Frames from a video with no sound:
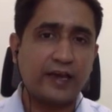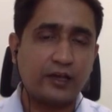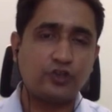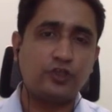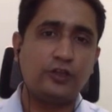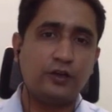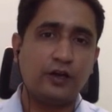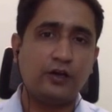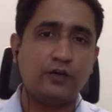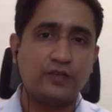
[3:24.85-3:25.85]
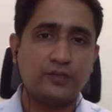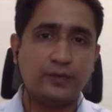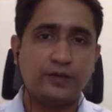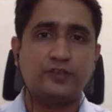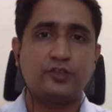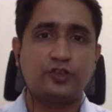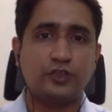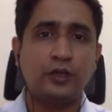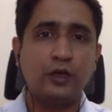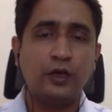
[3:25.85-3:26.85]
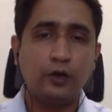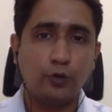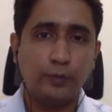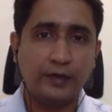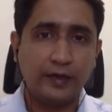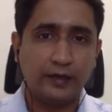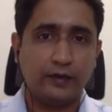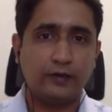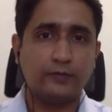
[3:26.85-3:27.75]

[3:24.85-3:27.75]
actually the right investment decision to be taking.